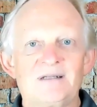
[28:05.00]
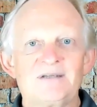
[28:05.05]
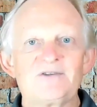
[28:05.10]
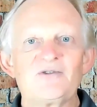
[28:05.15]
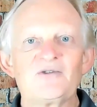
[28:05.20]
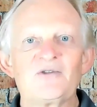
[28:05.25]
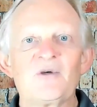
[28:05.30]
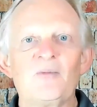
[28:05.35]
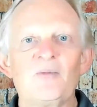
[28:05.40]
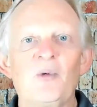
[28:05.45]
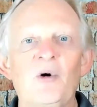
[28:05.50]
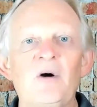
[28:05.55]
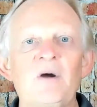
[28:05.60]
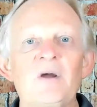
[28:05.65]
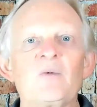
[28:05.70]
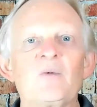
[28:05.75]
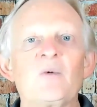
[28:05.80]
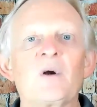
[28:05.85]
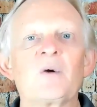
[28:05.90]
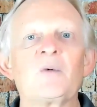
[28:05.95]
to the
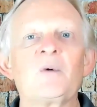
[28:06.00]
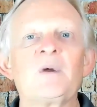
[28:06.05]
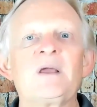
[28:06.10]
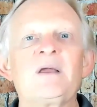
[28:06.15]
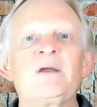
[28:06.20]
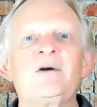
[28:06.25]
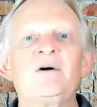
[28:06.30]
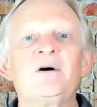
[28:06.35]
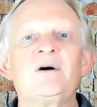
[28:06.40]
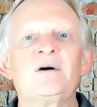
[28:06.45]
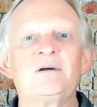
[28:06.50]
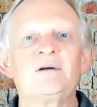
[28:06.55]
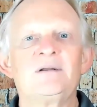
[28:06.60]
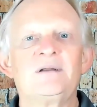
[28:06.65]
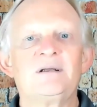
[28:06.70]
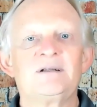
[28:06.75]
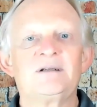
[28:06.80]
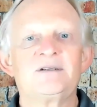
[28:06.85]
point where we could